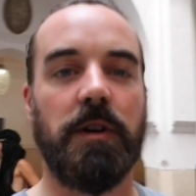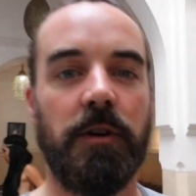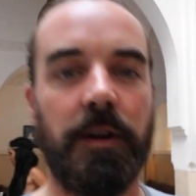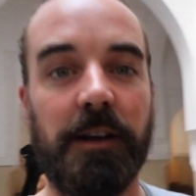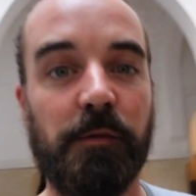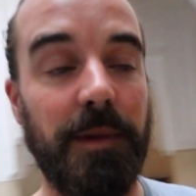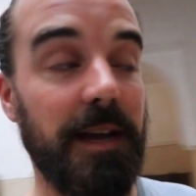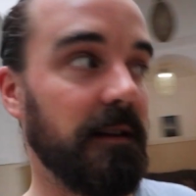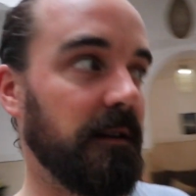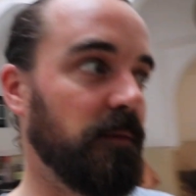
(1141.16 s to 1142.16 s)
on
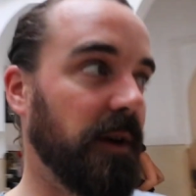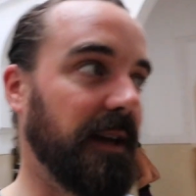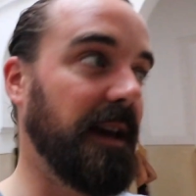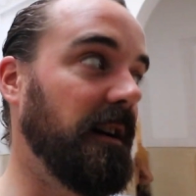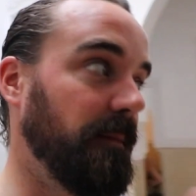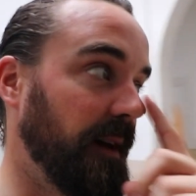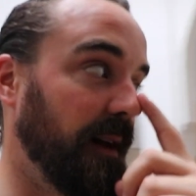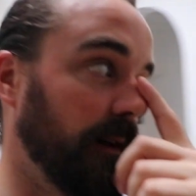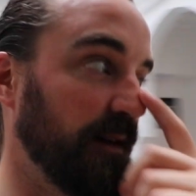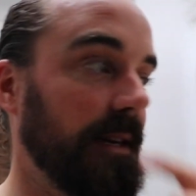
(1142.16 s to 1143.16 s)
Maaden when I get up there